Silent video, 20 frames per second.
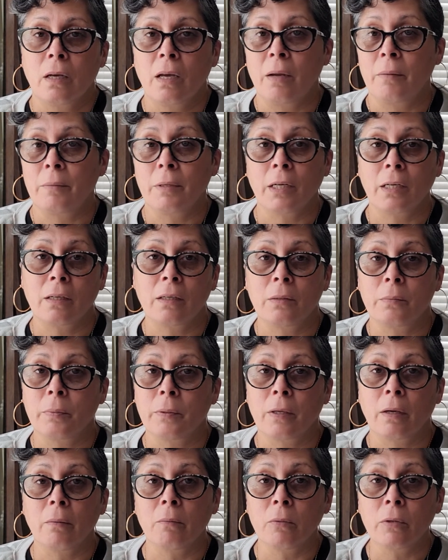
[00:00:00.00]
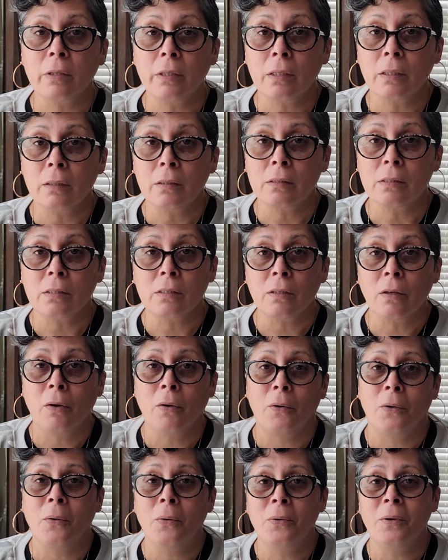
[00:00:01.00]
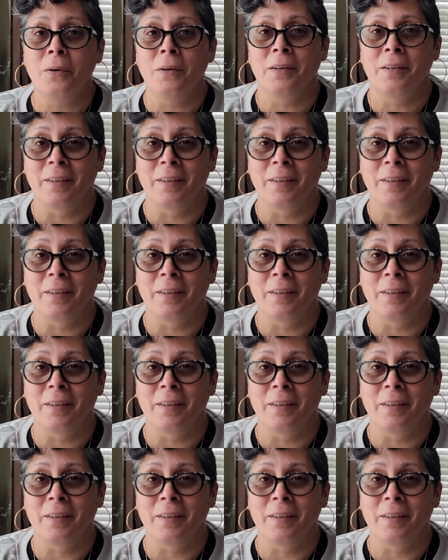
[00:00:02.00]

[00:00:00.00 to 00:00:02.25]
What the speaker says: I'm not going to put up with it. So,